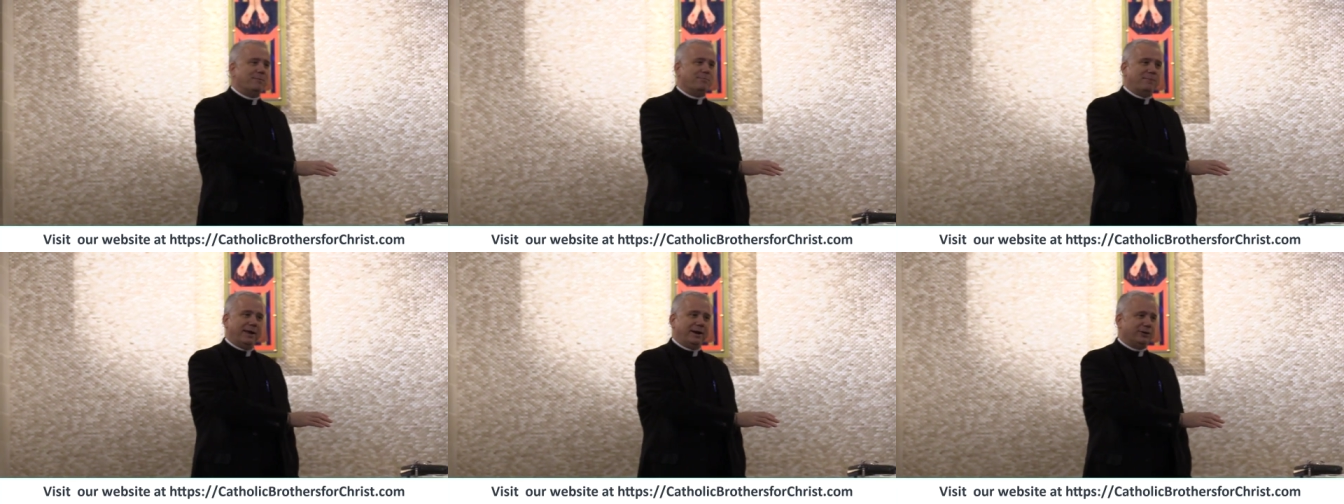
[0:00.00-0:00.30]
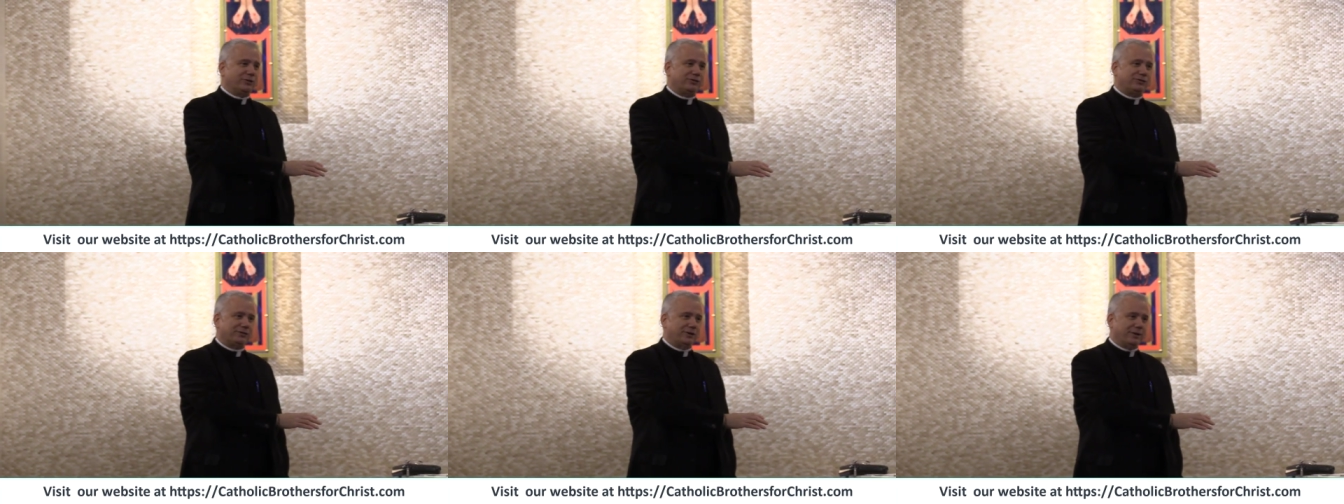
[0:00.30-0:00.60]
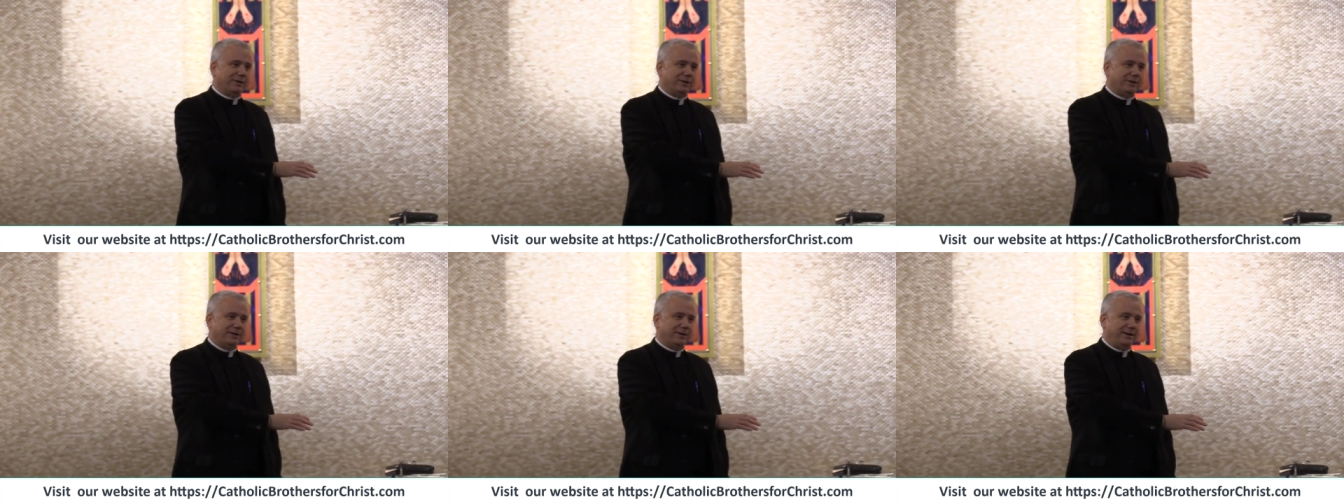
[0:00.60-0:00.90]

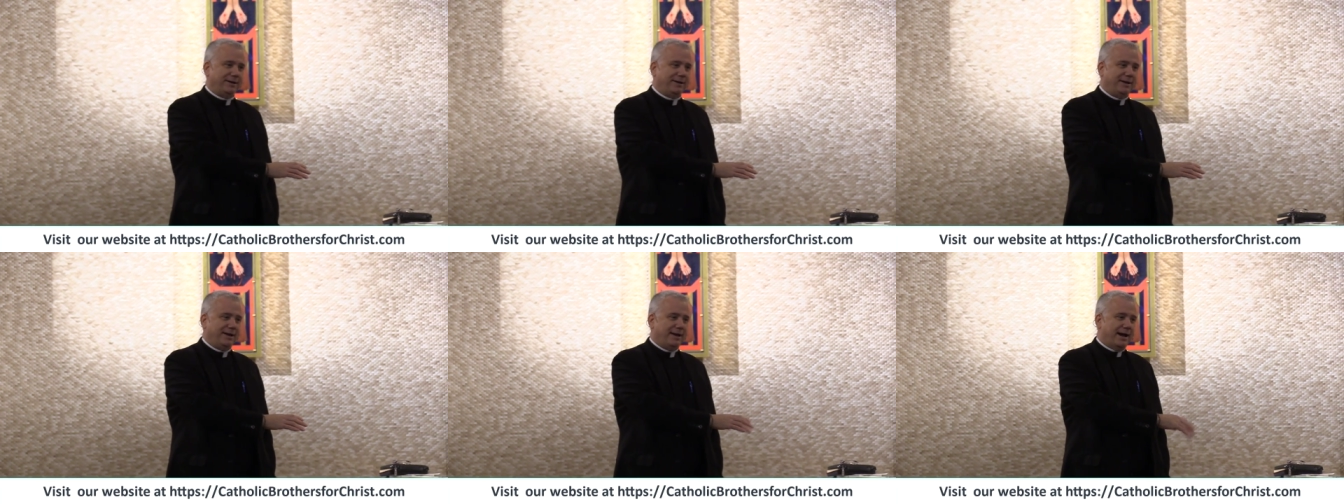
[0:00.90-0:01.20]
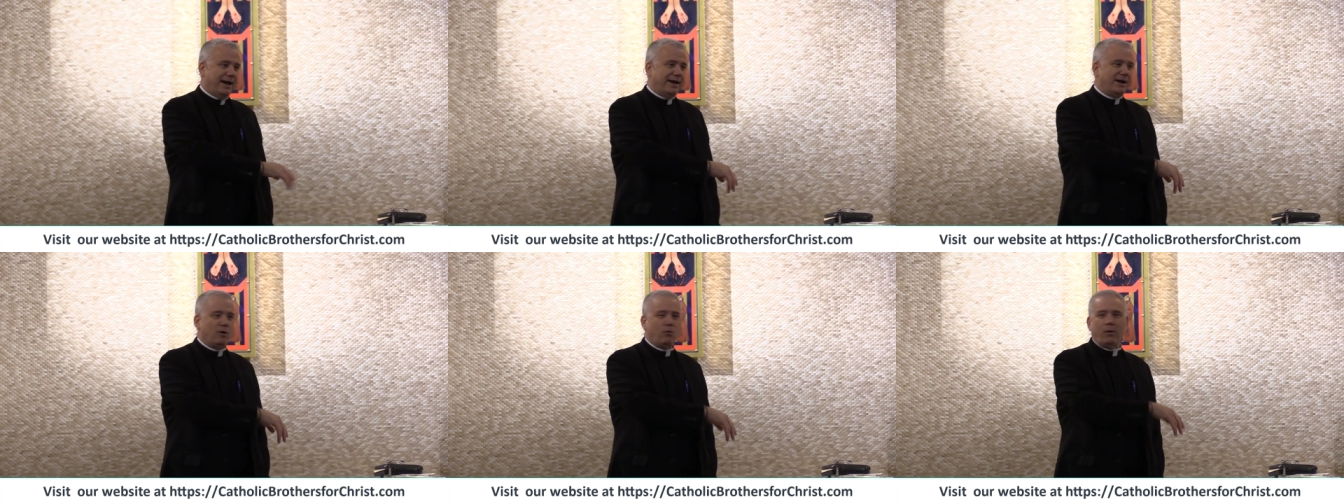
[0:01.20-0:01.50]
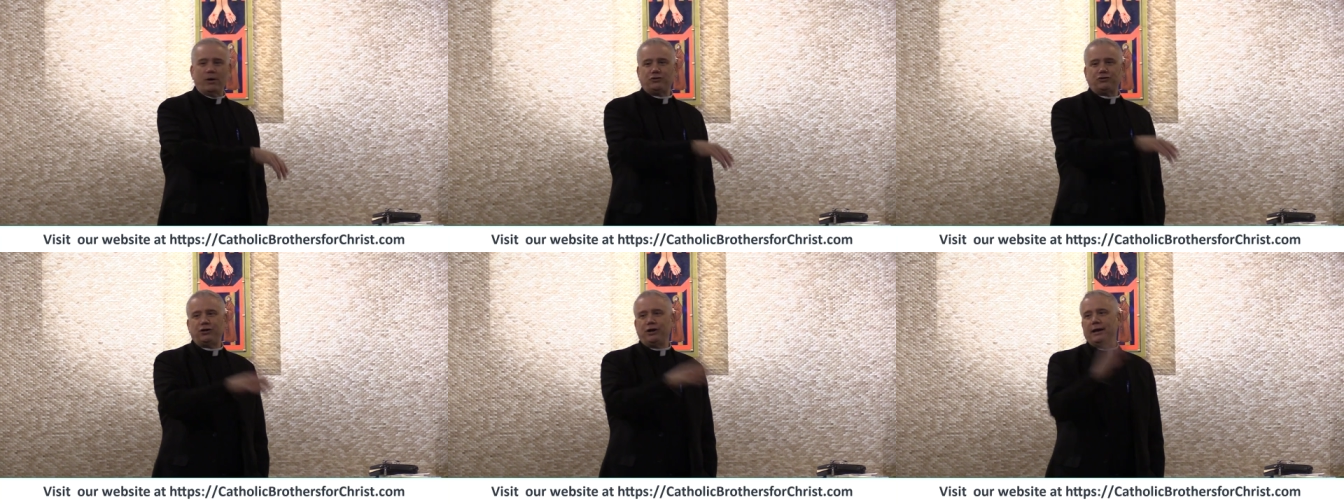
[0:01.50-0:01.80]
minister. I don't
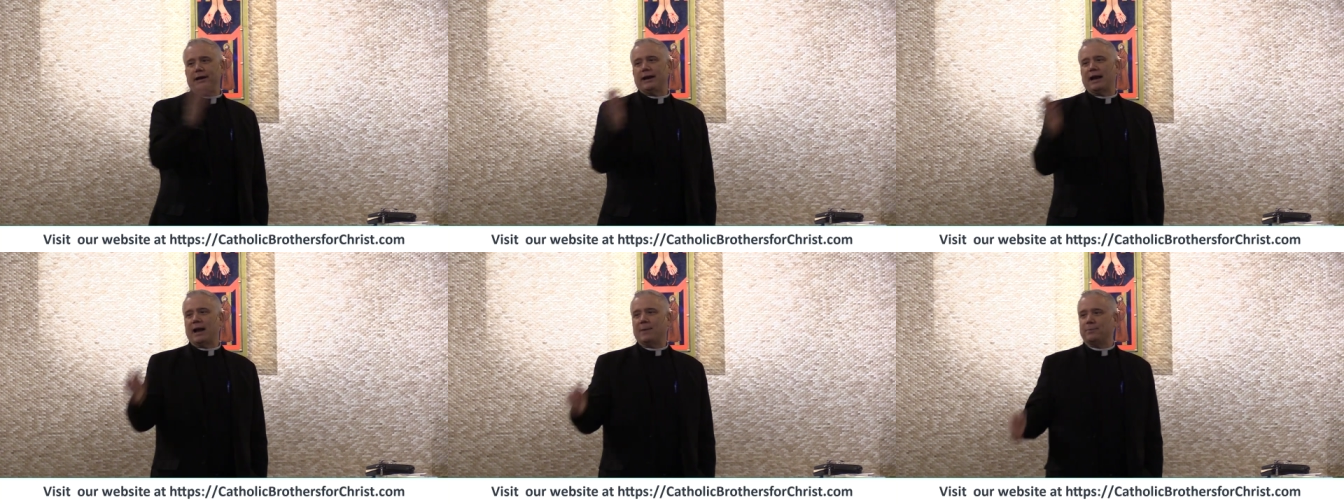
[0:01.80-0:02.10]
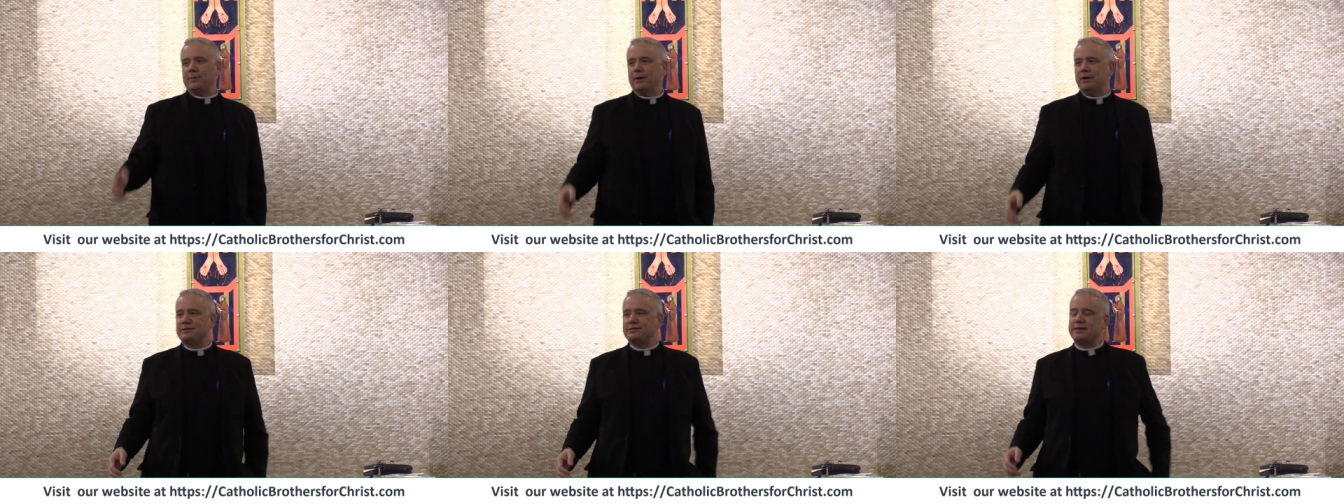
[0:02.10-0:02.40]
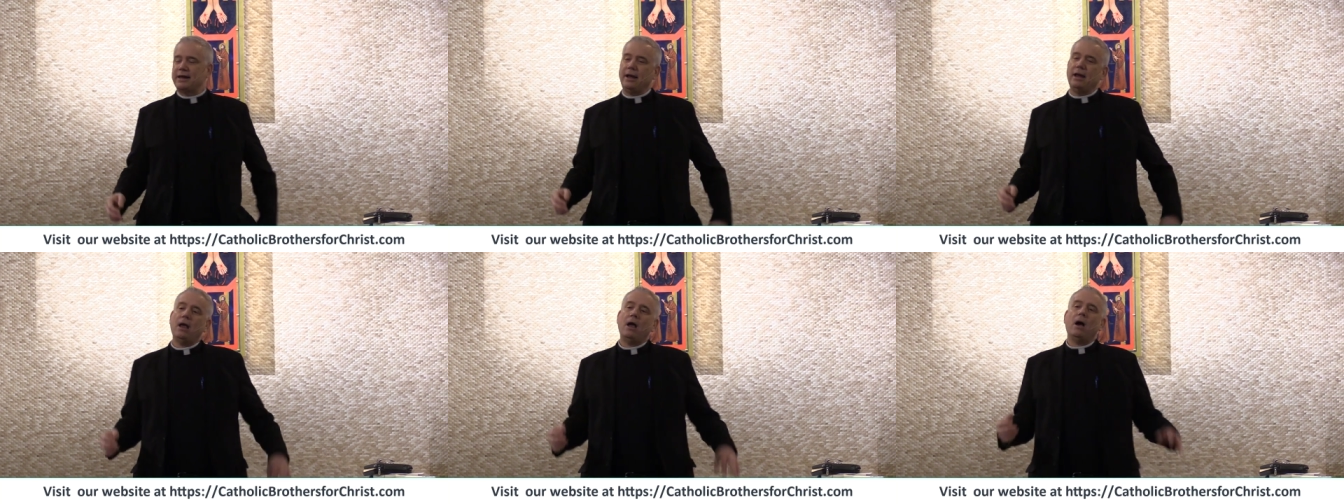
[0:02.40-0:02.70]
want you to get up there and
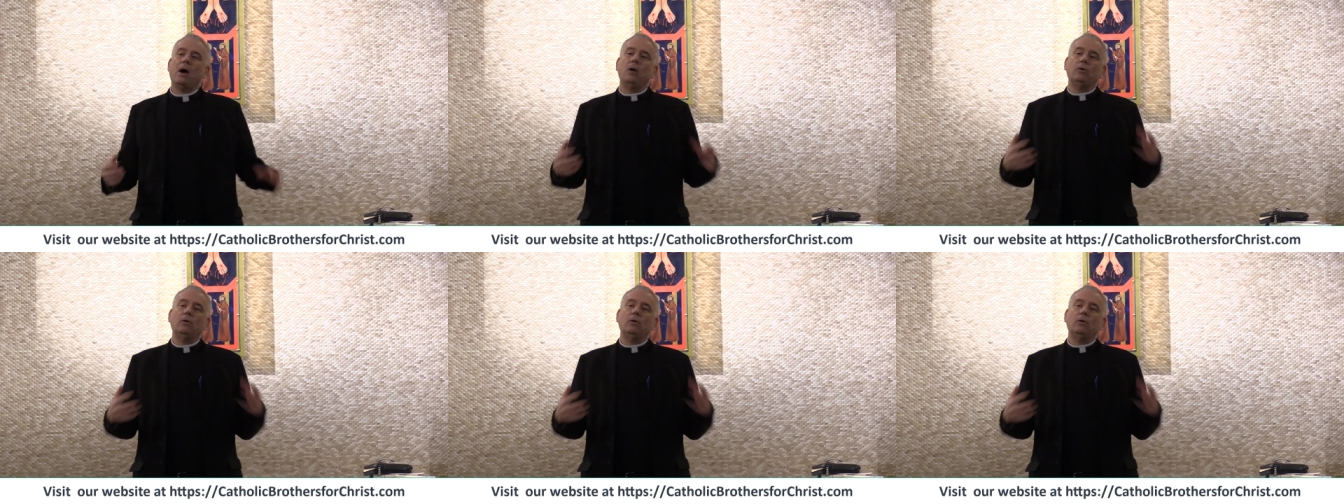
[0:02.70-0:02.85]
say,